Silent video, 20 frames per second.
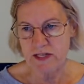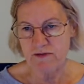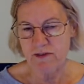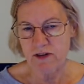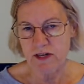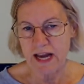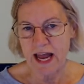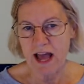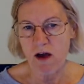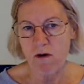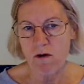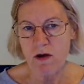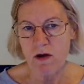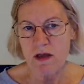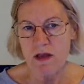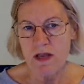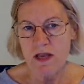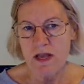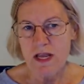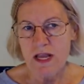For now,
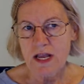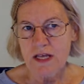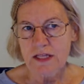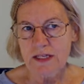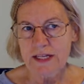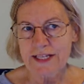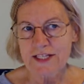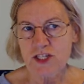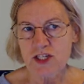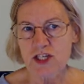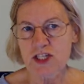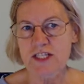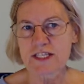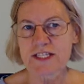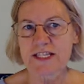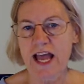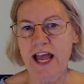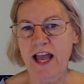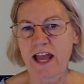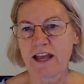let's just
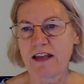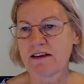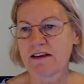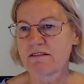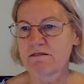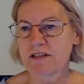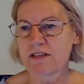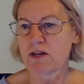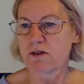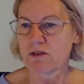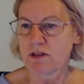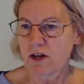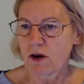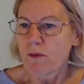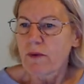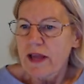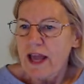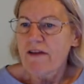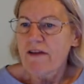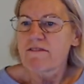say that, you know,
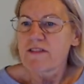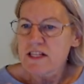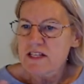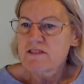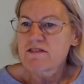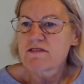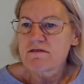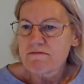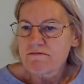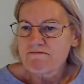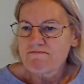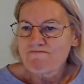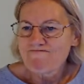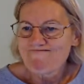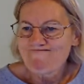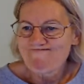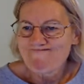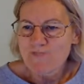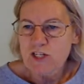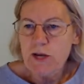we have this
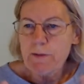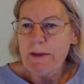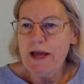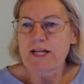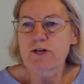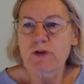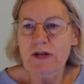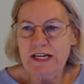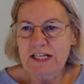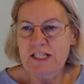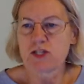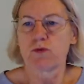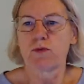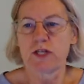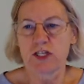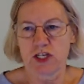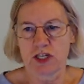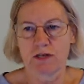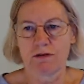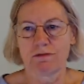geometric
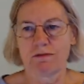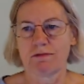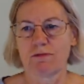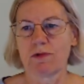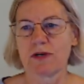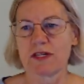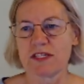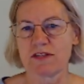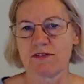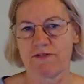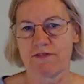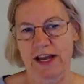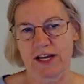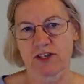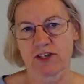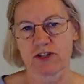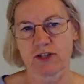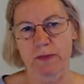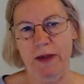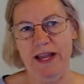intuition. What is a
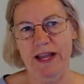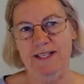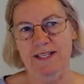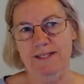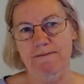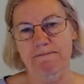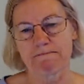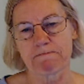vector space?